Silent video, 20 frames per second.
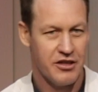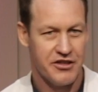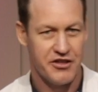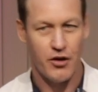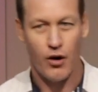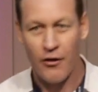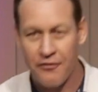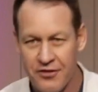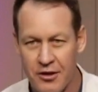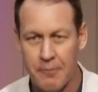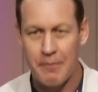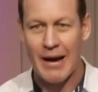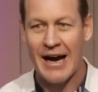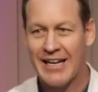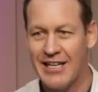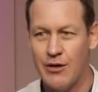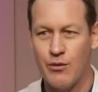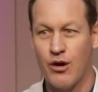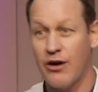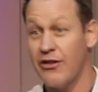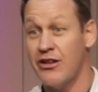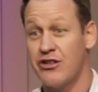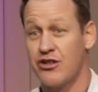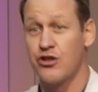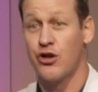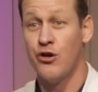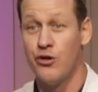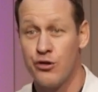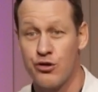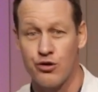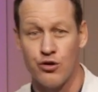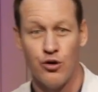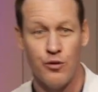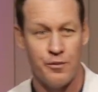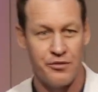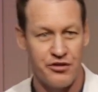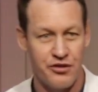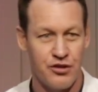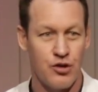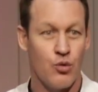So off the bat here, we've got these two
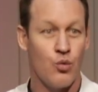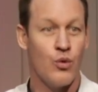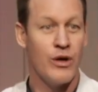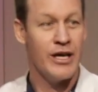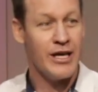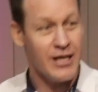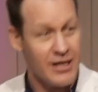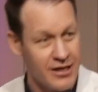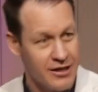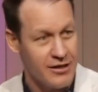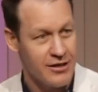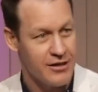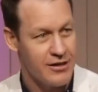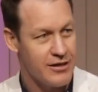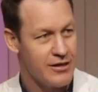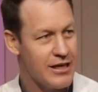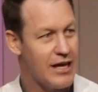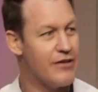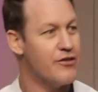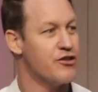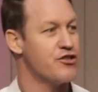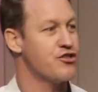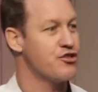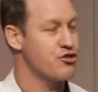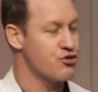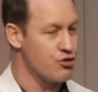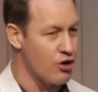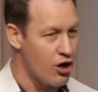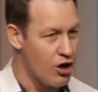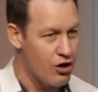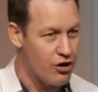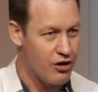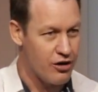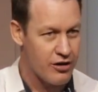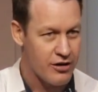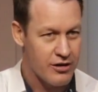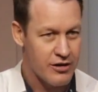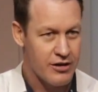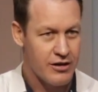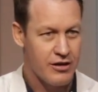groups, the weak and the
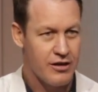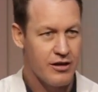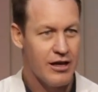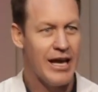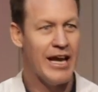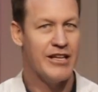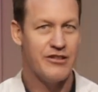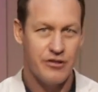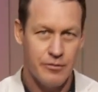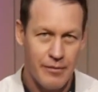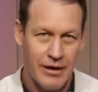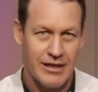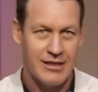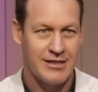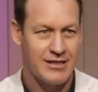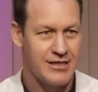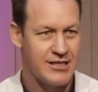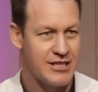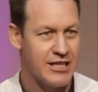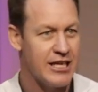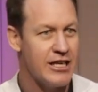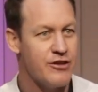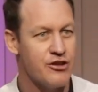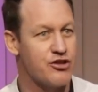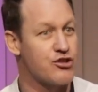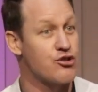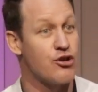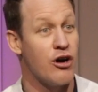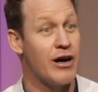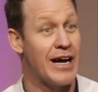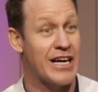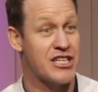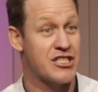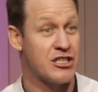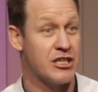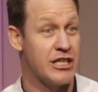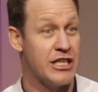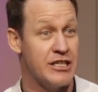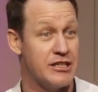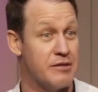strong. As you may see, the strong
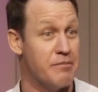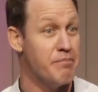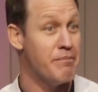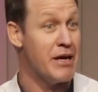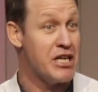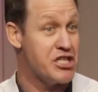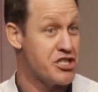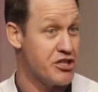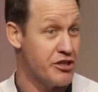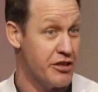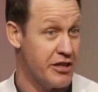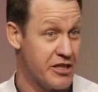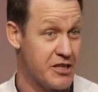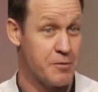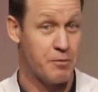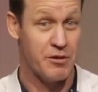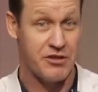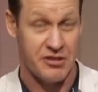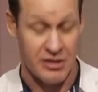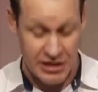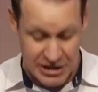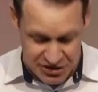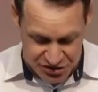actually isn't mentioned explicitly.